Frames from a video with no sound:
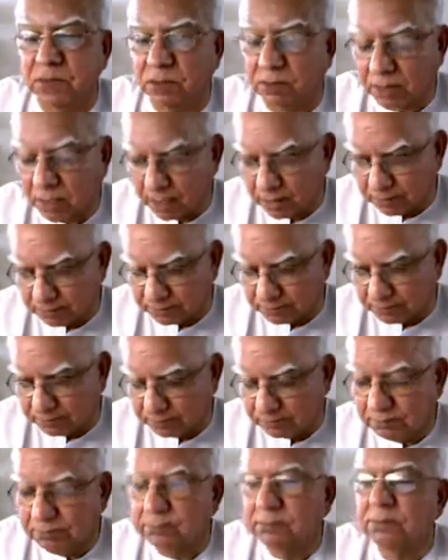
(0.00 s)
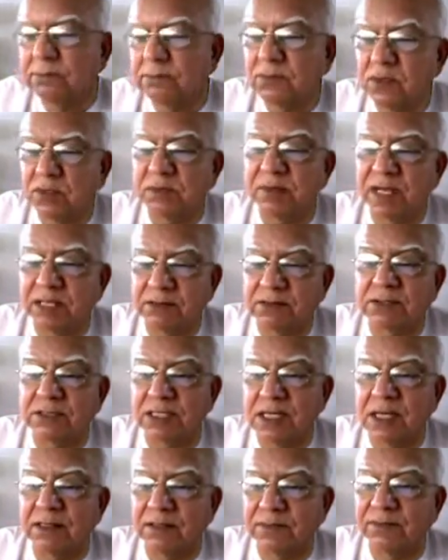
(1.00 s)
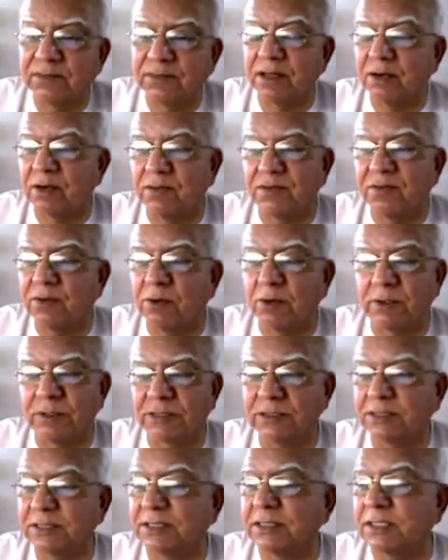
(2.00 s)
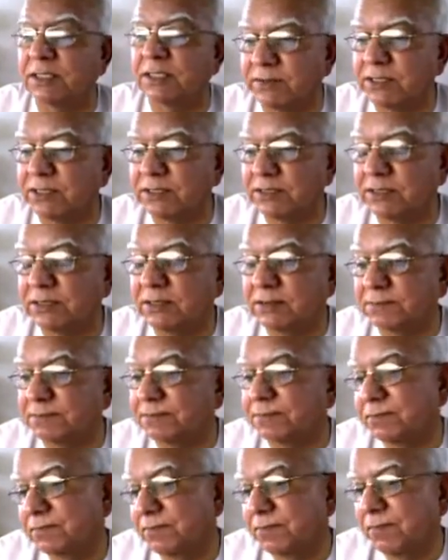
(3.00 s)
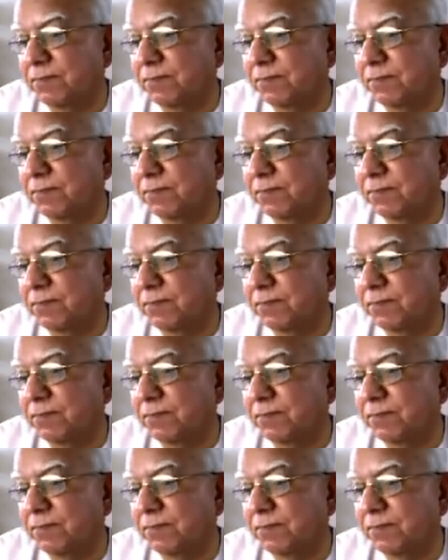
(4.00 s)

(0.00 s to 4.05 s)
Okay, Jamaat is not aware of all these activities.